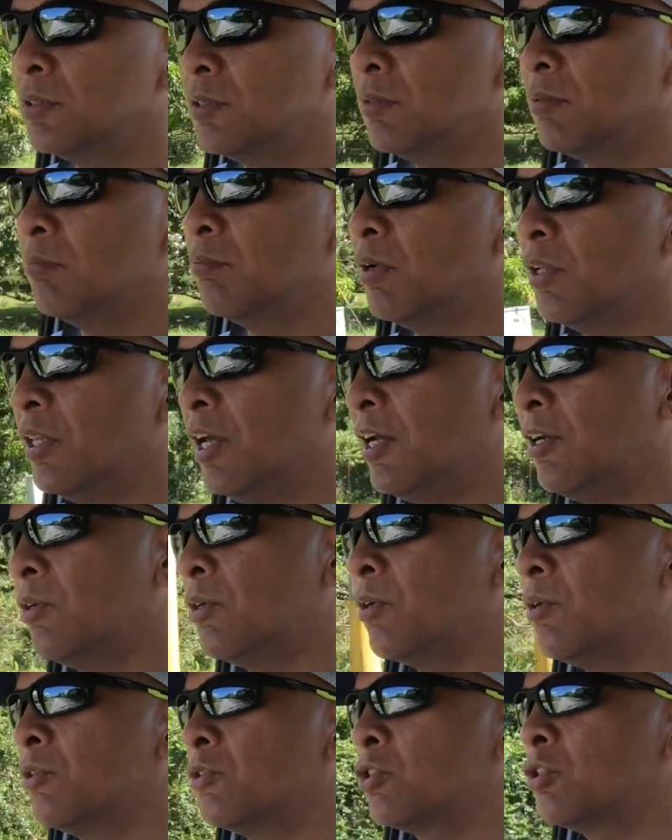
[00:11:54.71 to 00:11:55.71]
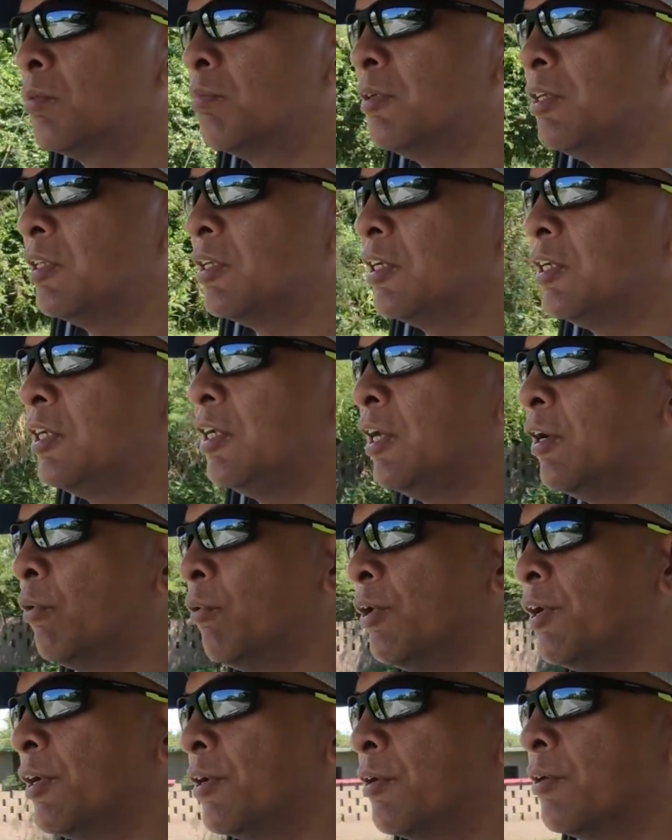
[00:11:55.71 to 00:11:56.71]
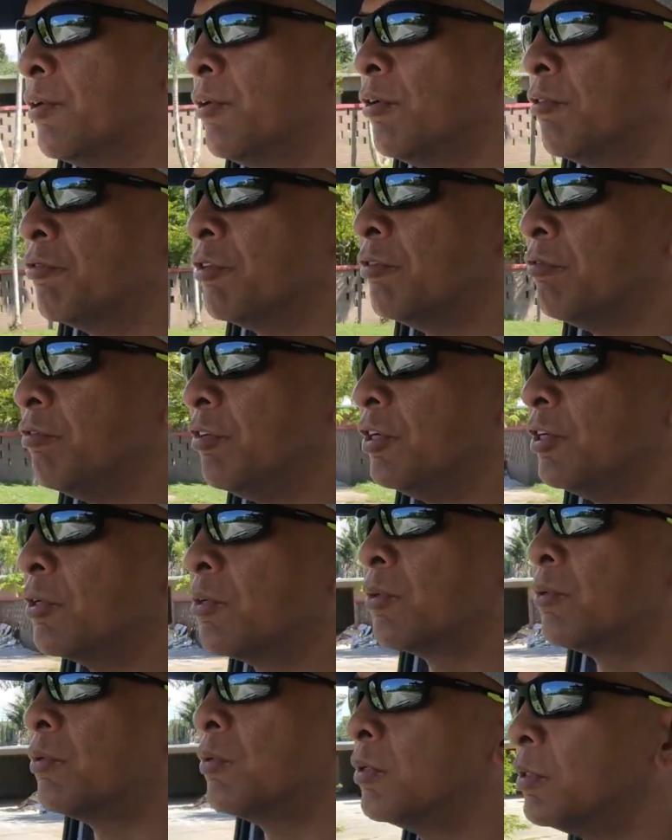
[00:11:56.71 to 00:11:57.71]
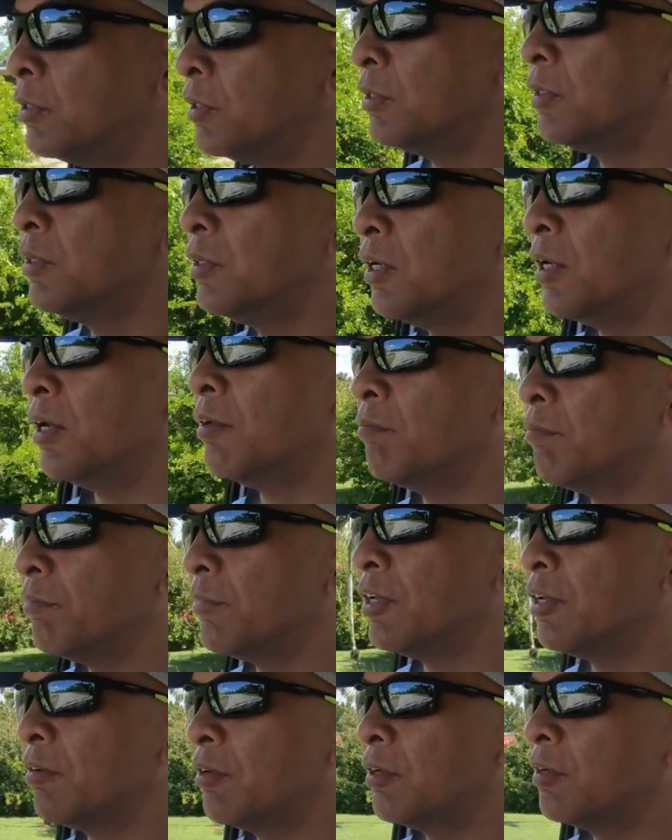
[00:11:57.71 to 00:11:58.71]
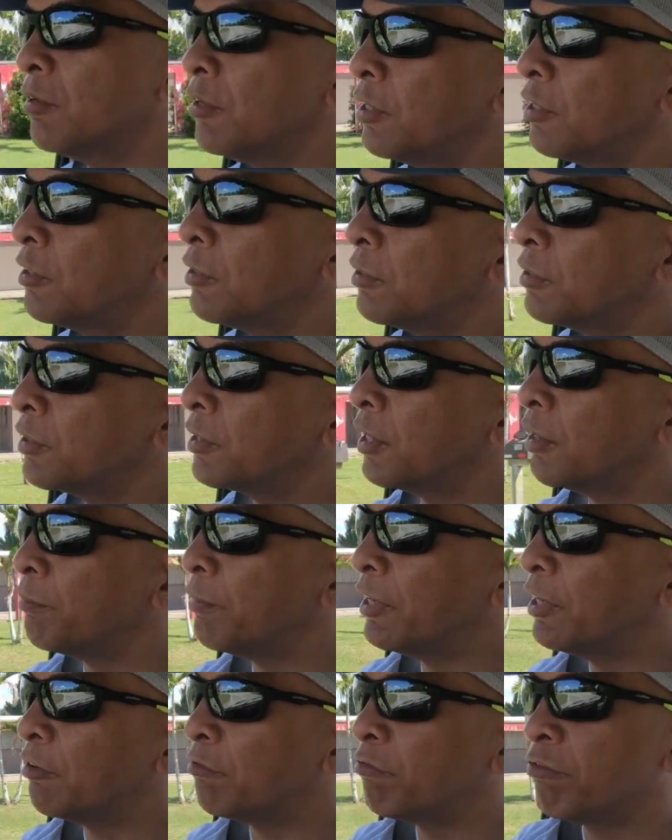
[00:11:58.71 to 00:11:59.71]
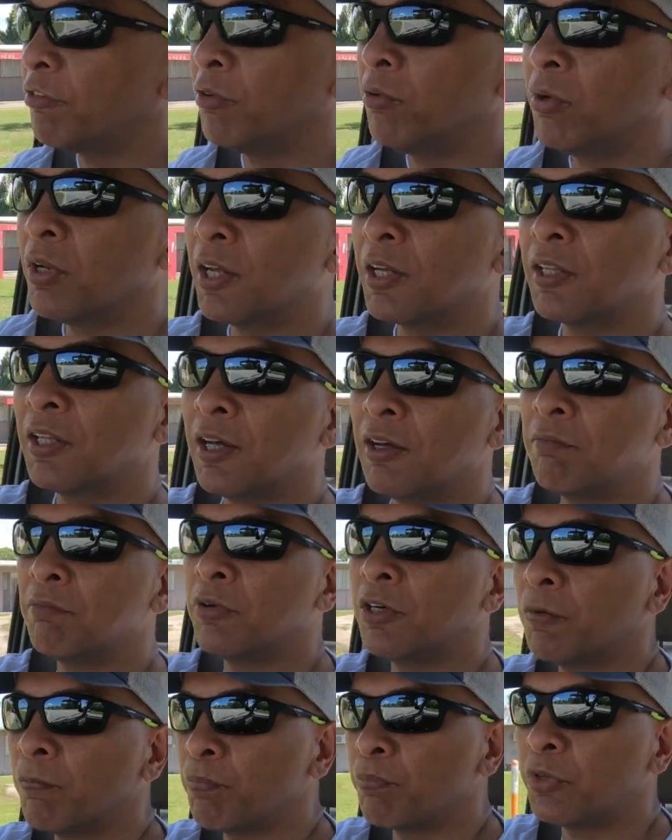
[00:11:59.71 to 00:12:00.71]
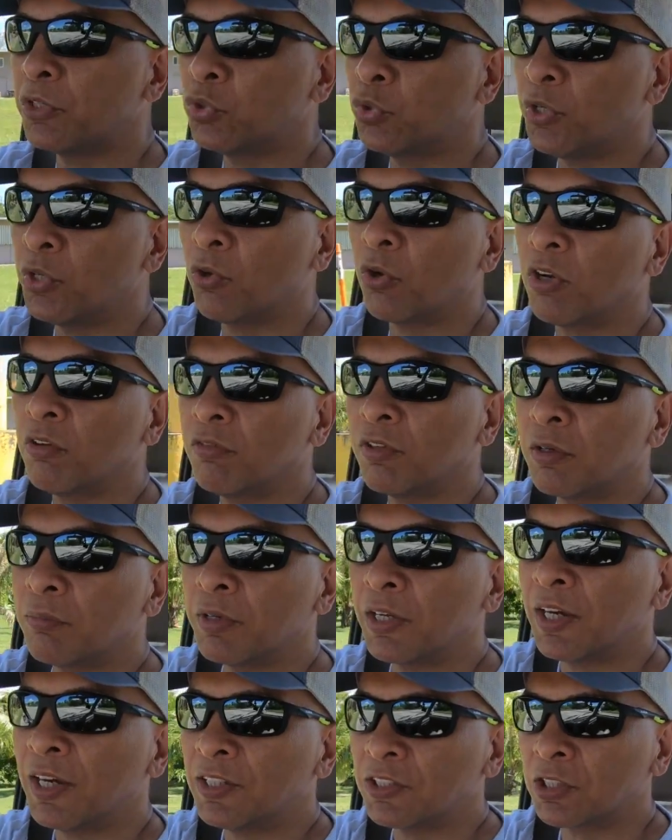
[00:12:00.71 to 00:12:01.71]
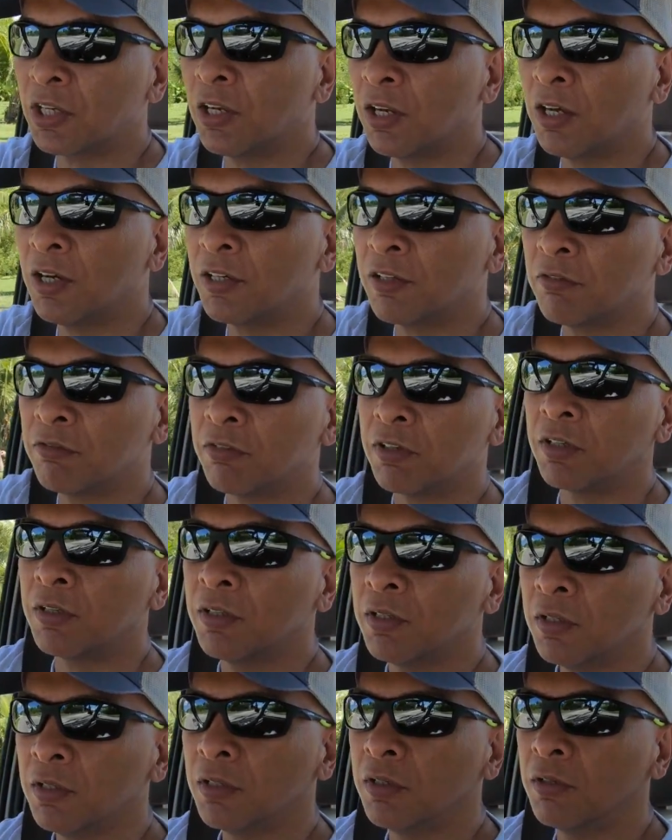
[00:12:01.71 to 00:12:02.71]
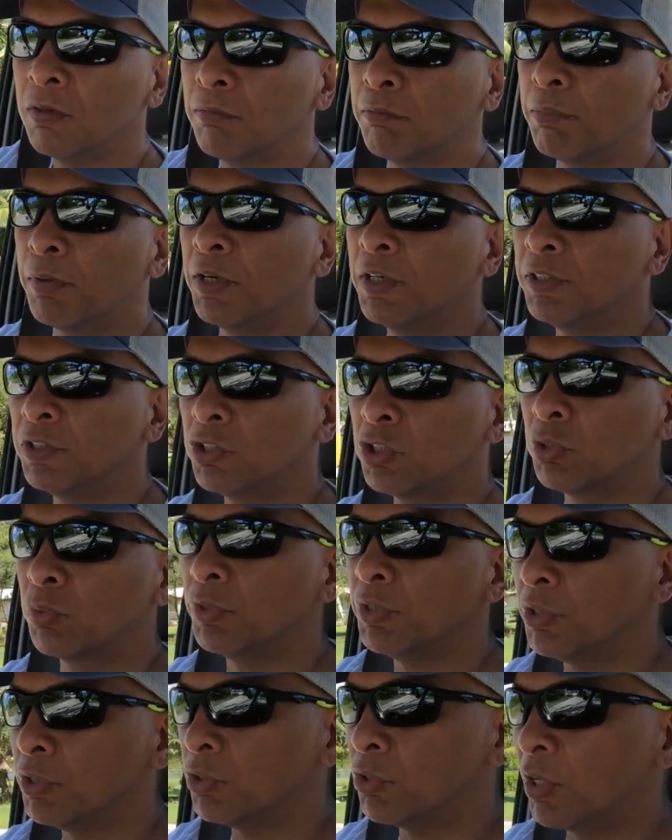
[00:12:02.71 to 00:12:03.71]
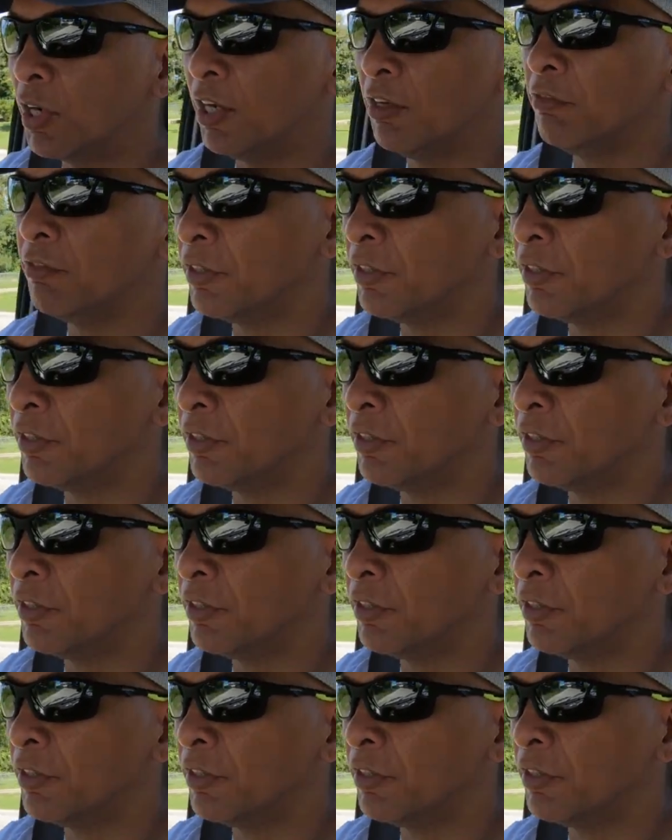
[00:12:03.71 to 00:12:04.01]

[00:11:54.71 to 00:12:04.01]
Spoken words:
but that could also be the gearing of the vehicle. It could make it feel like that, but between all of them, it has a lot of punch when you drive.